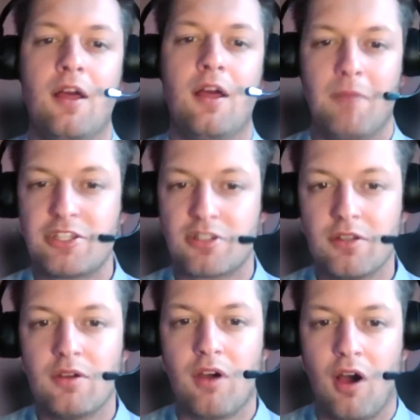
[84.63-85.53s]
Make sure
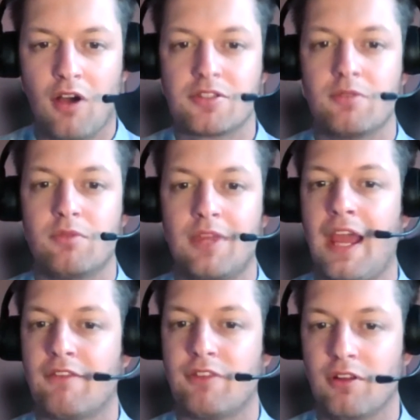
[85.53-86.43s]
you also
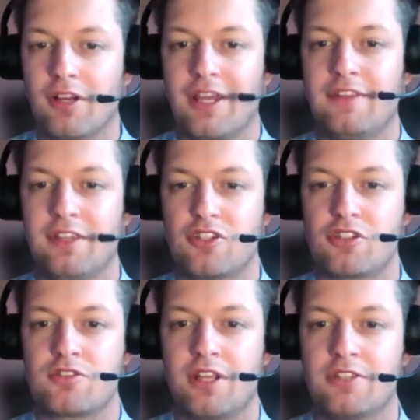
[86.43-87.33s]
carefully look at the
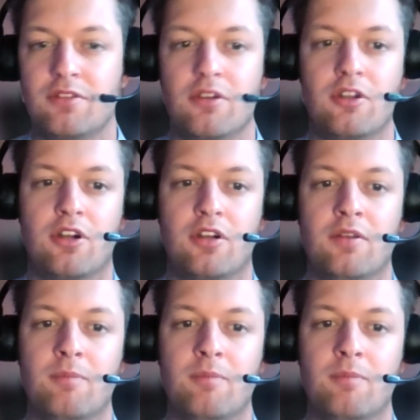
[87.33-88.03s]
interest rates you could earn.